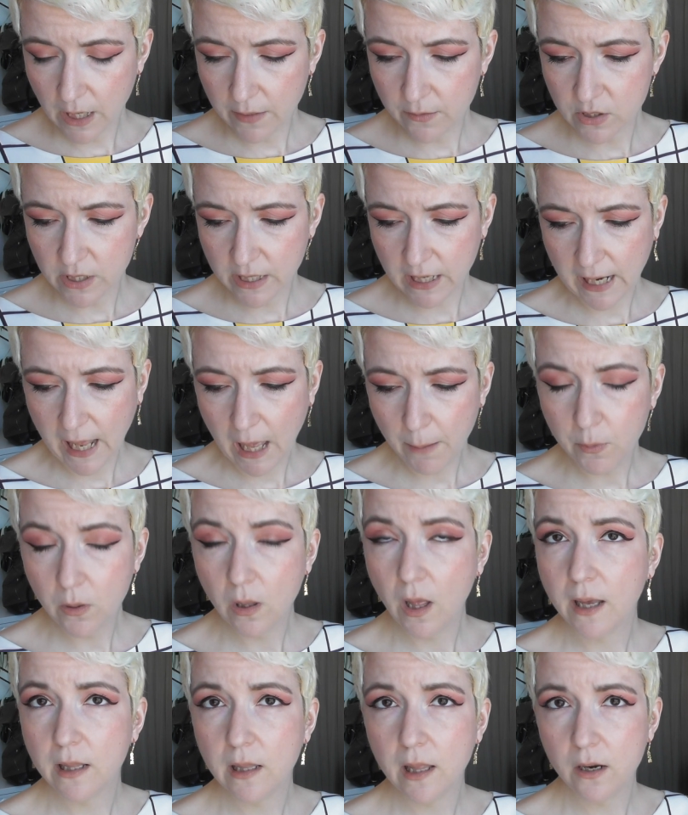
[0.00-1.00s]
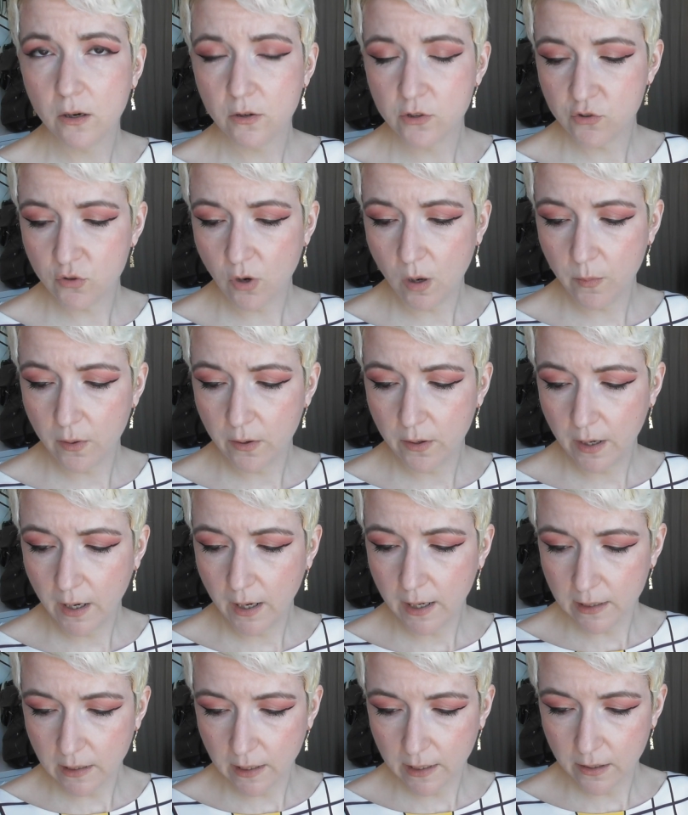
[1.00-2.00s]
like an apple highlighter, a strawberry
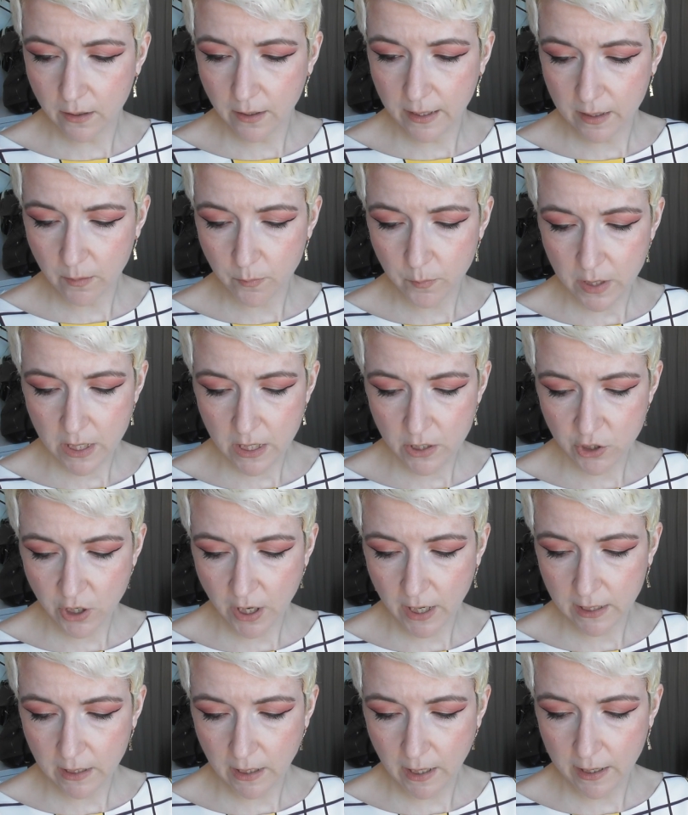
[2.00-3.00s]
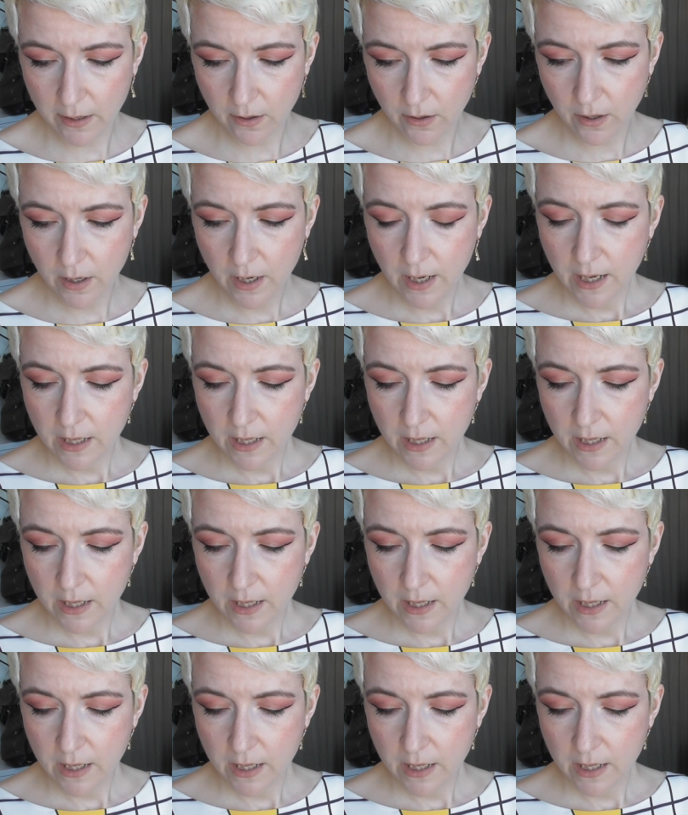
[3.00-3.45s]
highlighter, and a peach highlighter.